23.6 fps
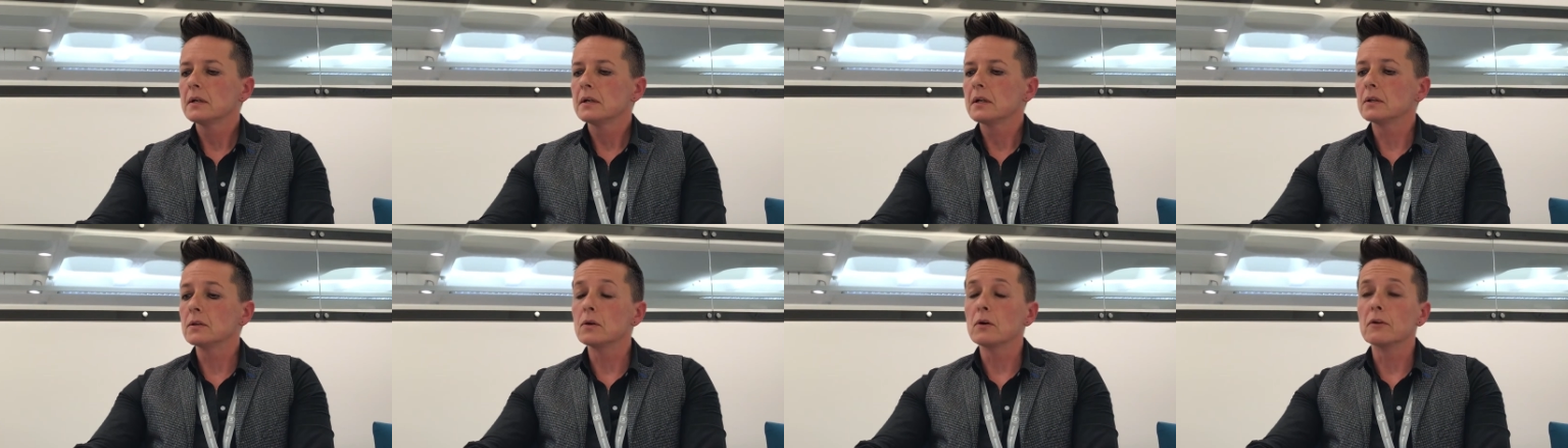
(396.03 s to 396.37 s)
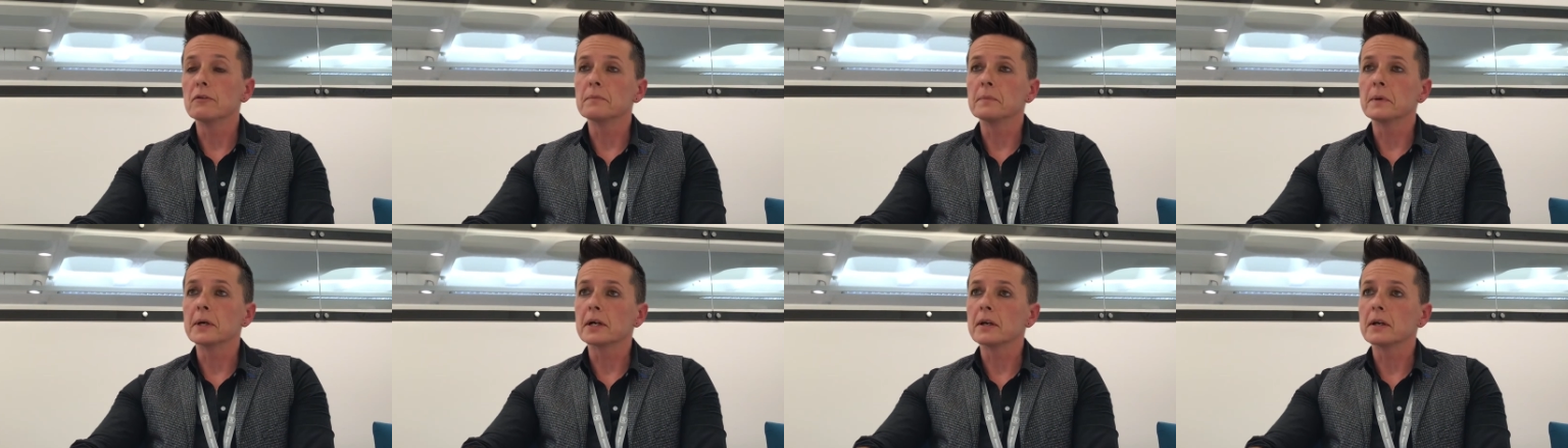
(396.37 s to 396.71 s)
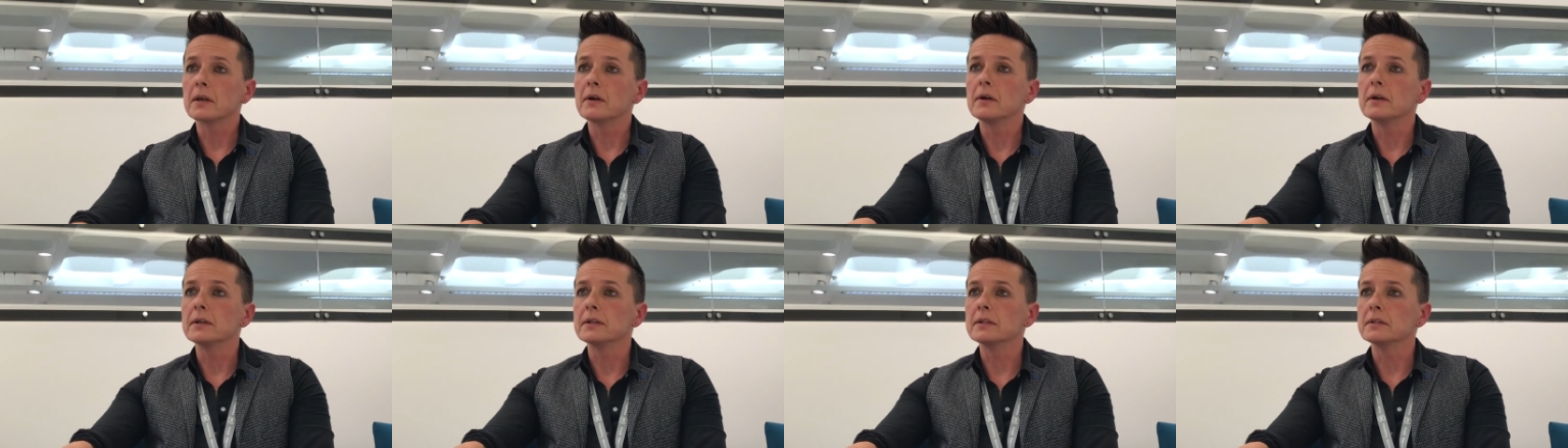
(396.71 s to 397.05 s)
A lot of my
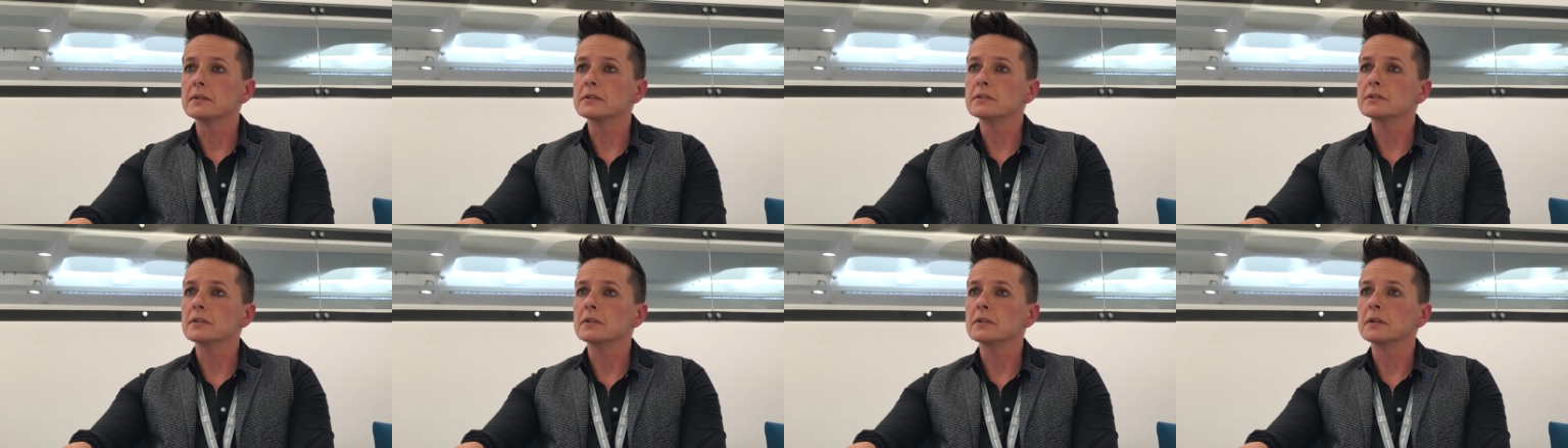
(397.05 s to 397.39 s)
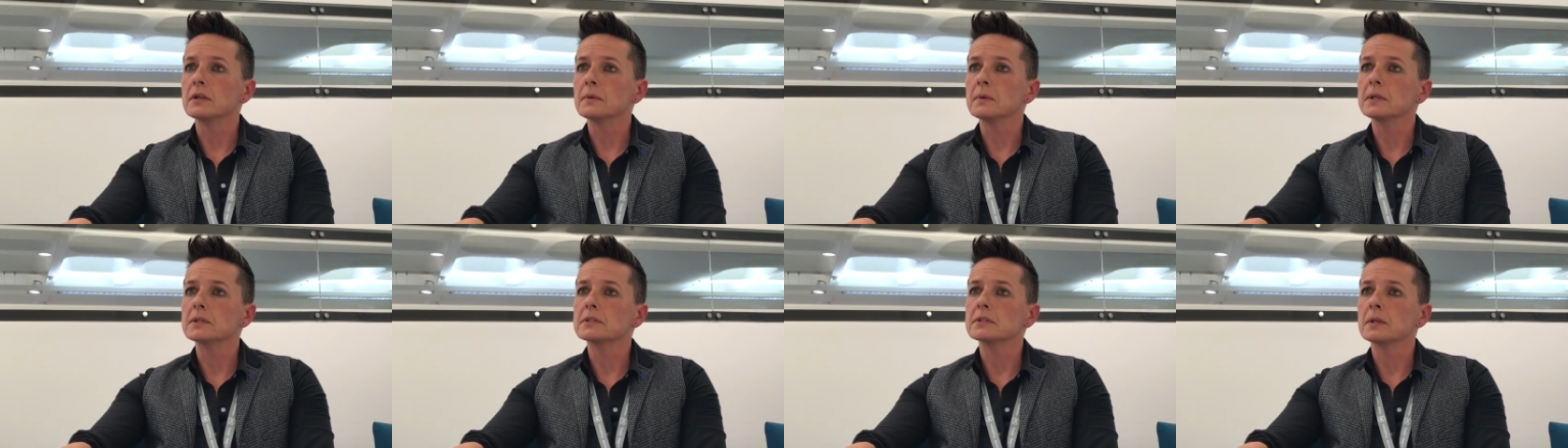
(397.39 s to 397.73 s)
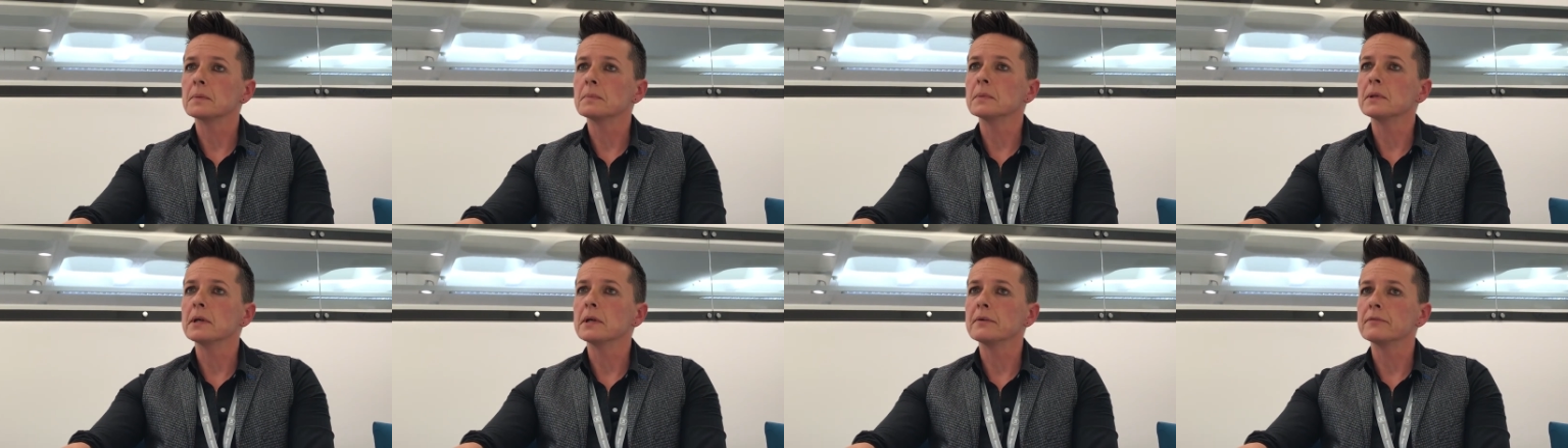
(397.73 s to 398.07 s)
clients, you know, at
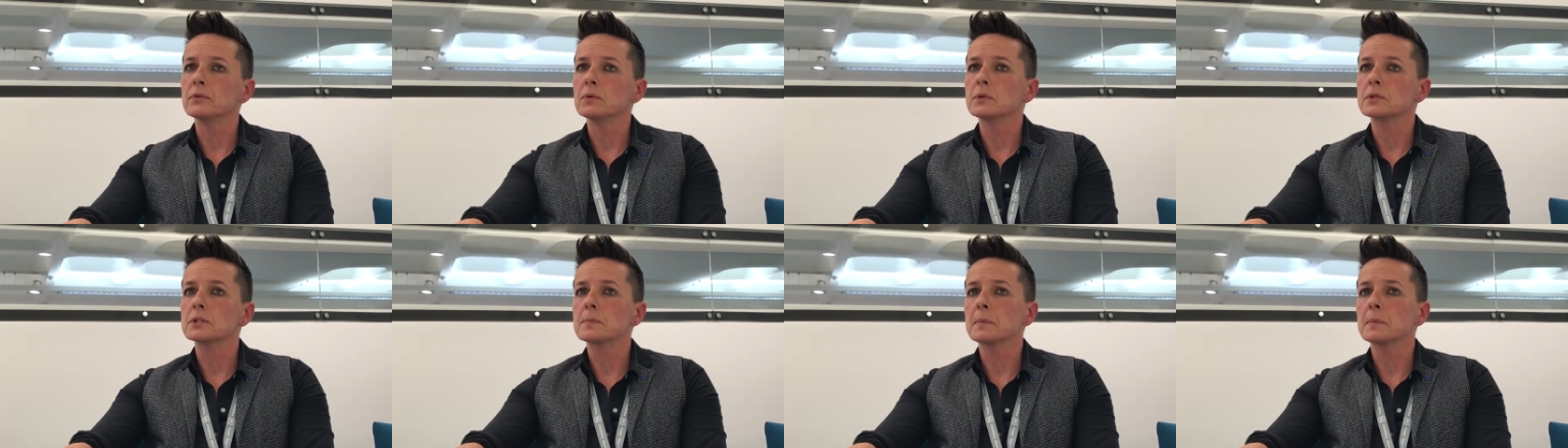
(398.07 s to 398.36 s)
some level,